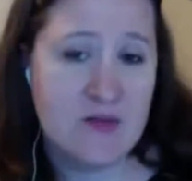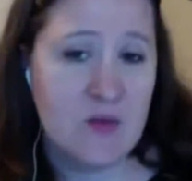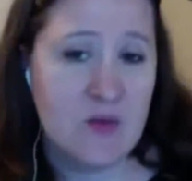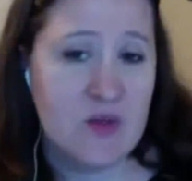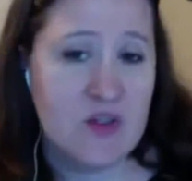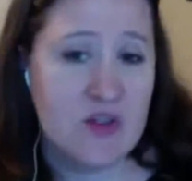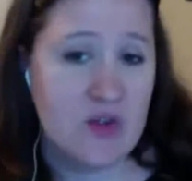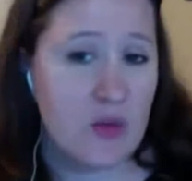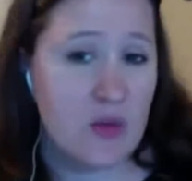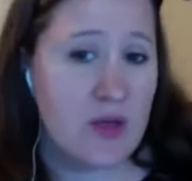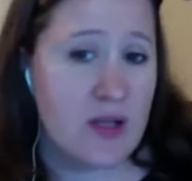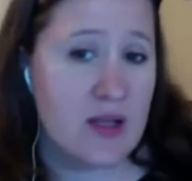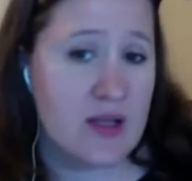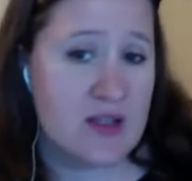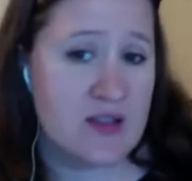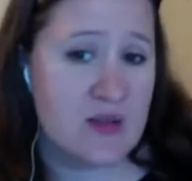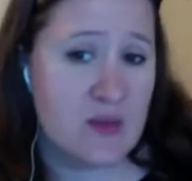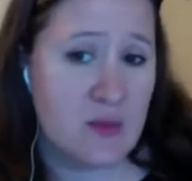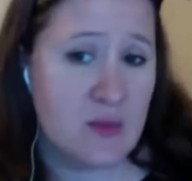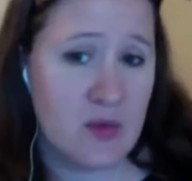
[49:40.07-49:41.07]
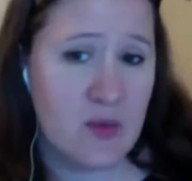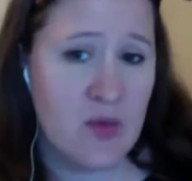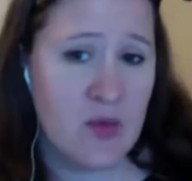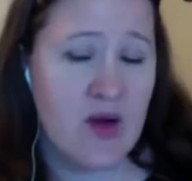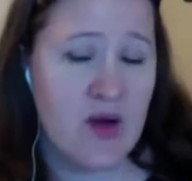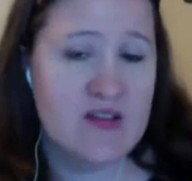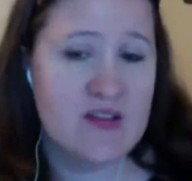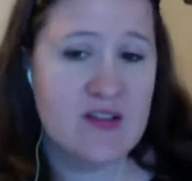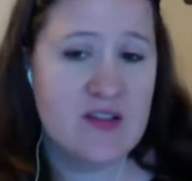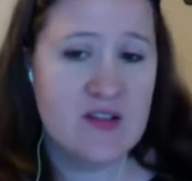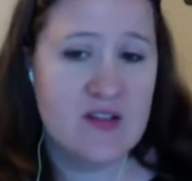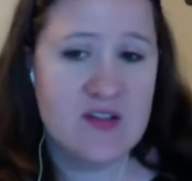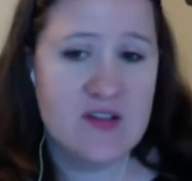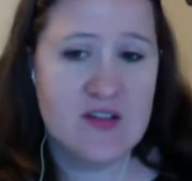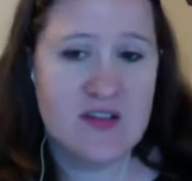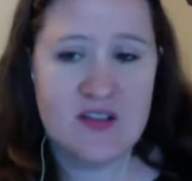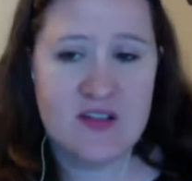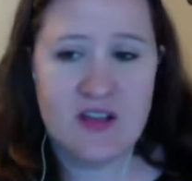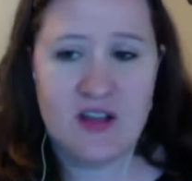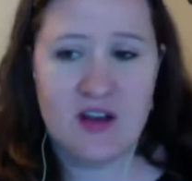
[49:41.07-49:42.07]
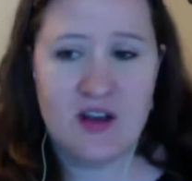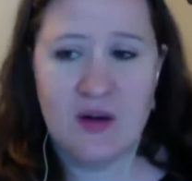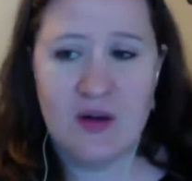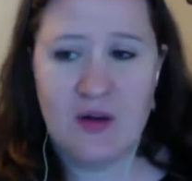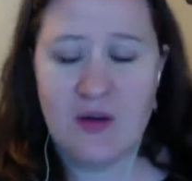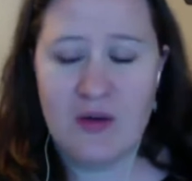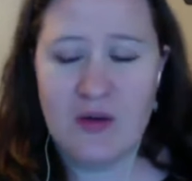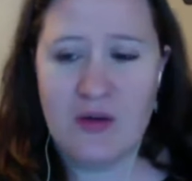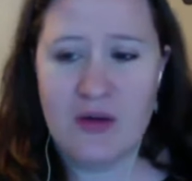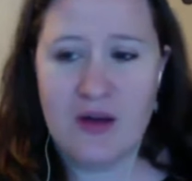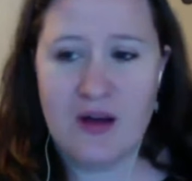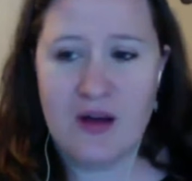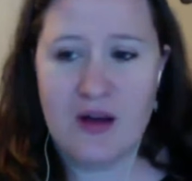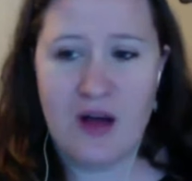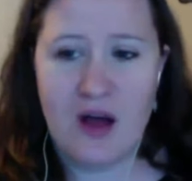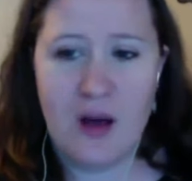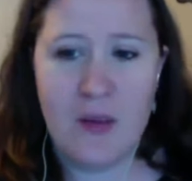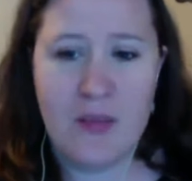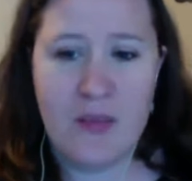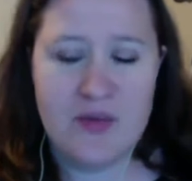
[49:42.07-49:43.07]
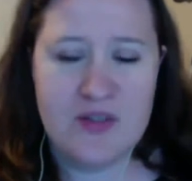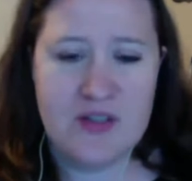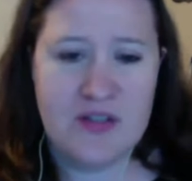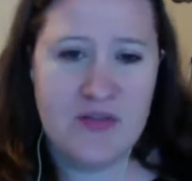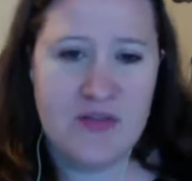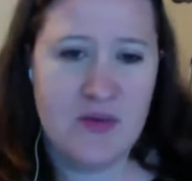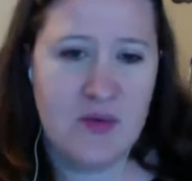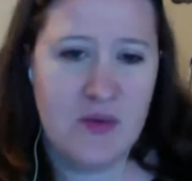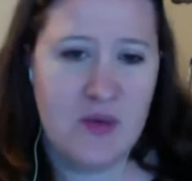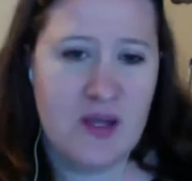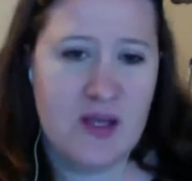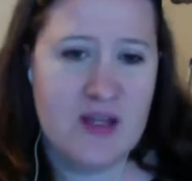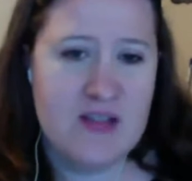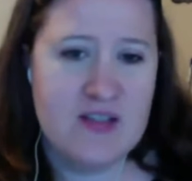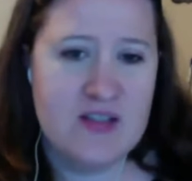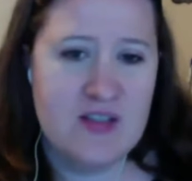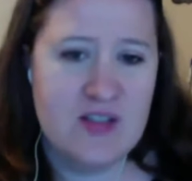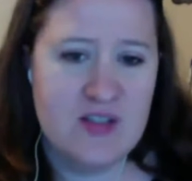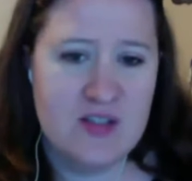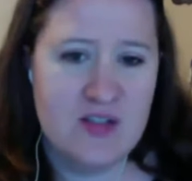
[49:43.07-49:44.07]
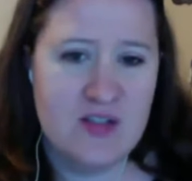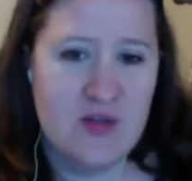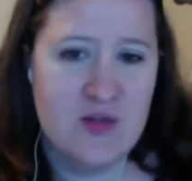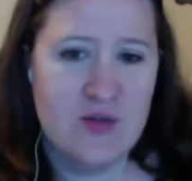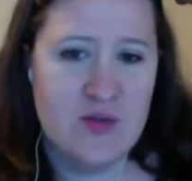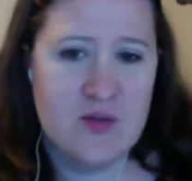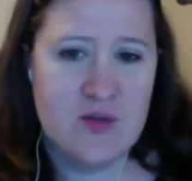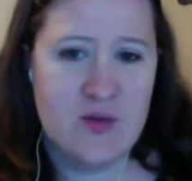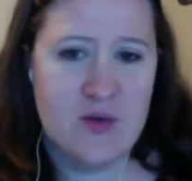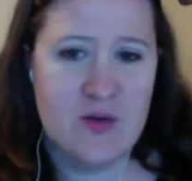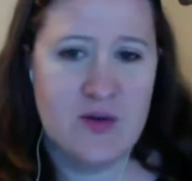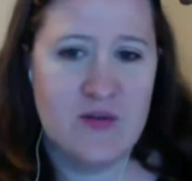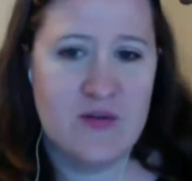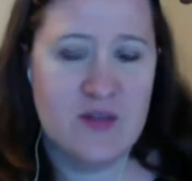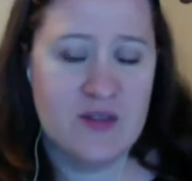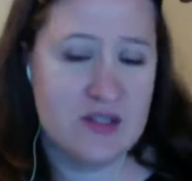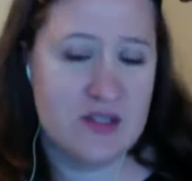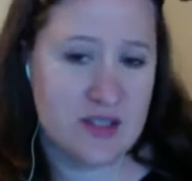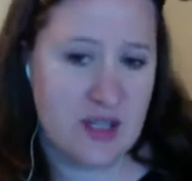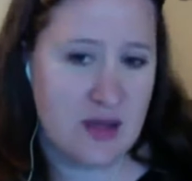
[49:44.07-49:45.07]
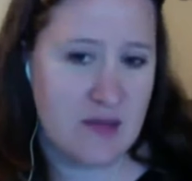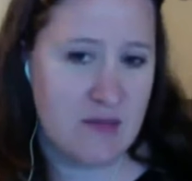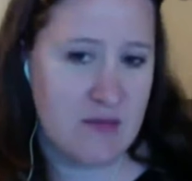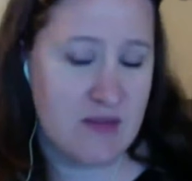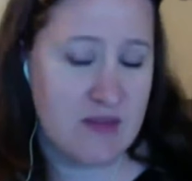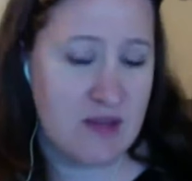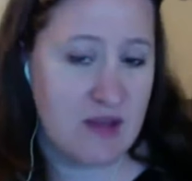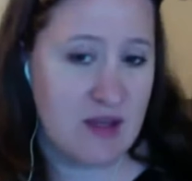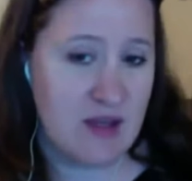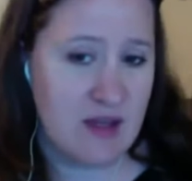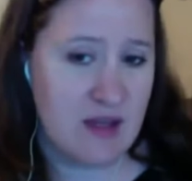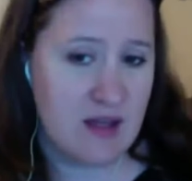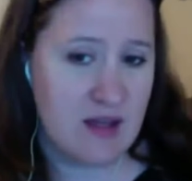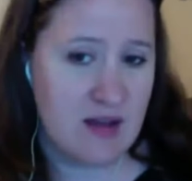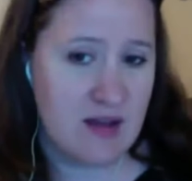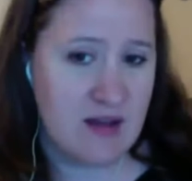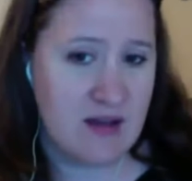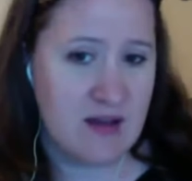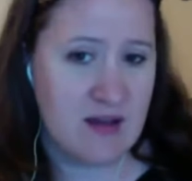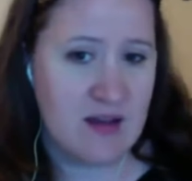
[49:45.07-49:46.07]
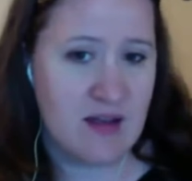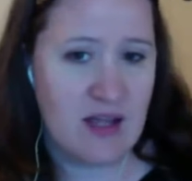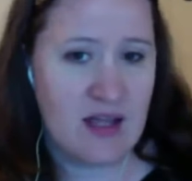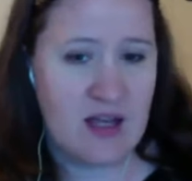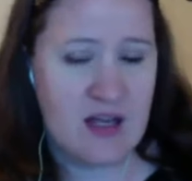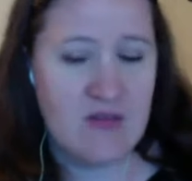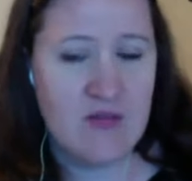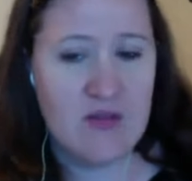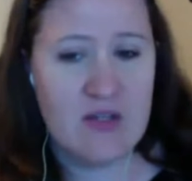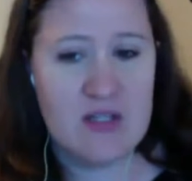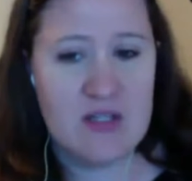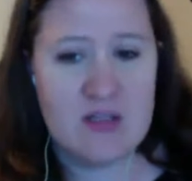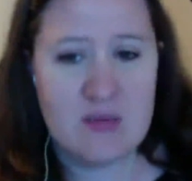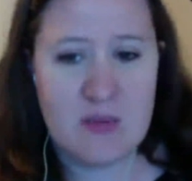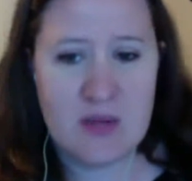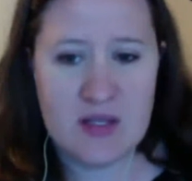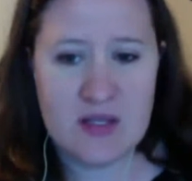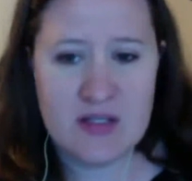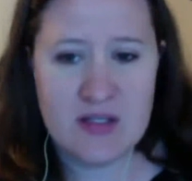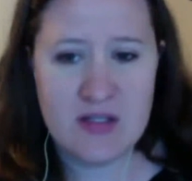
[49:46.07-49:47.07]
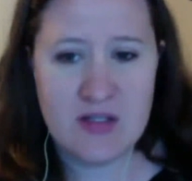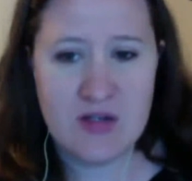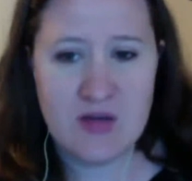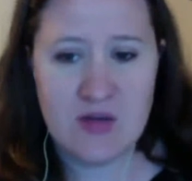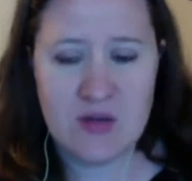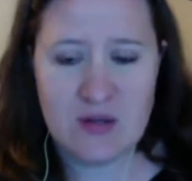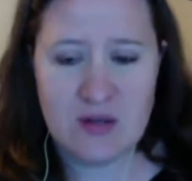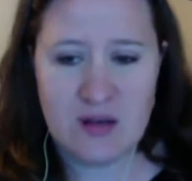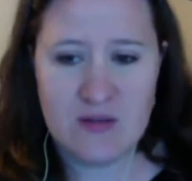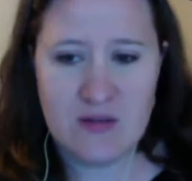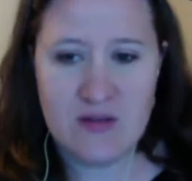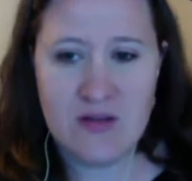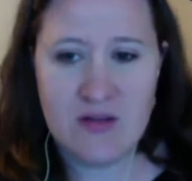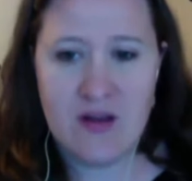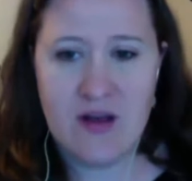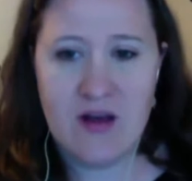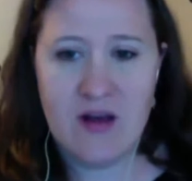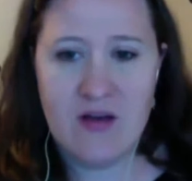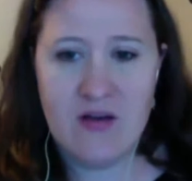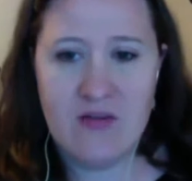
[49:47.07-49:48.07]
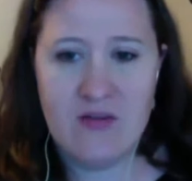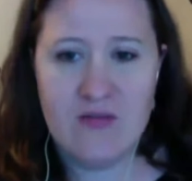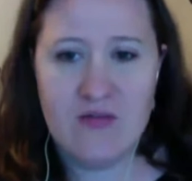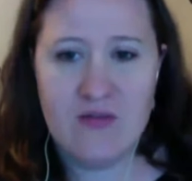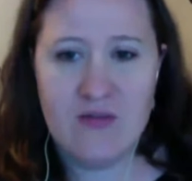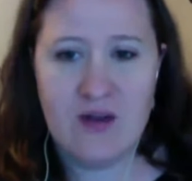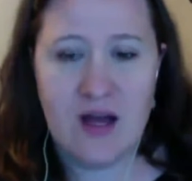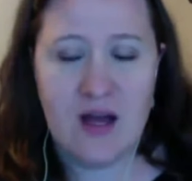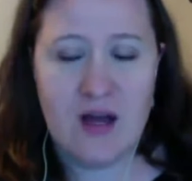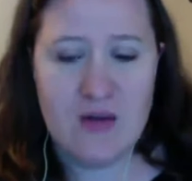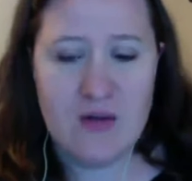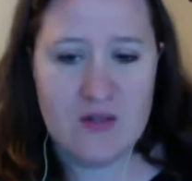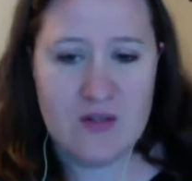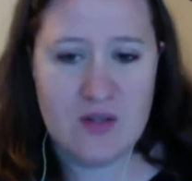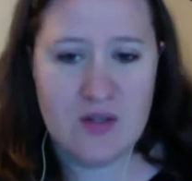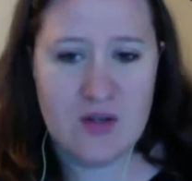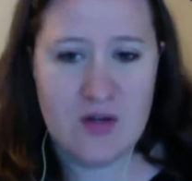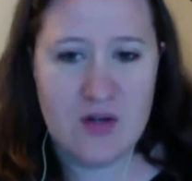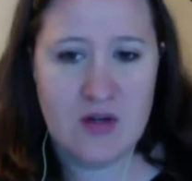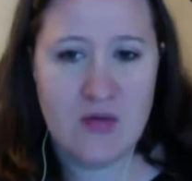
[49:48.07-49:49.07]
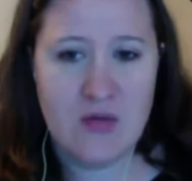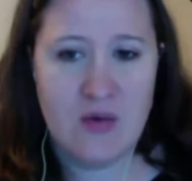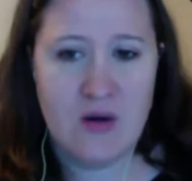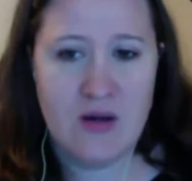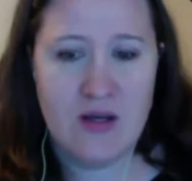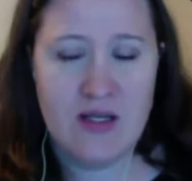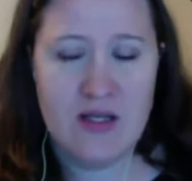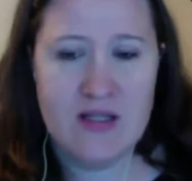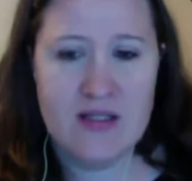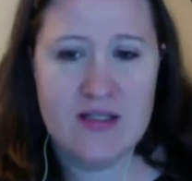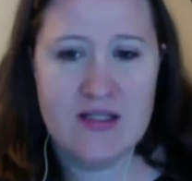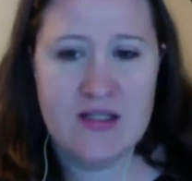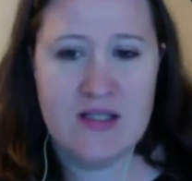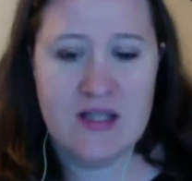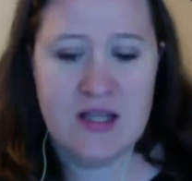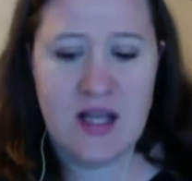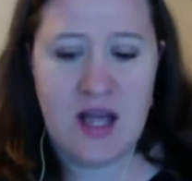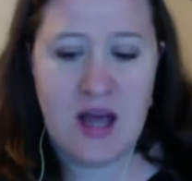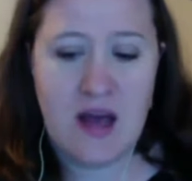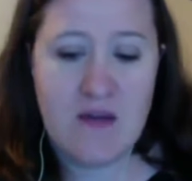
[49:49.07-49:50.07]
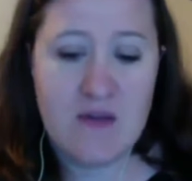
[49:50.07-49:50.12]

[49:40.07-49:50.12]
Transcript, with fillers: as with so many things in WordPress, there's you know a couple different ways to do sort of the same thing and it really depends on your level of how secure you want it.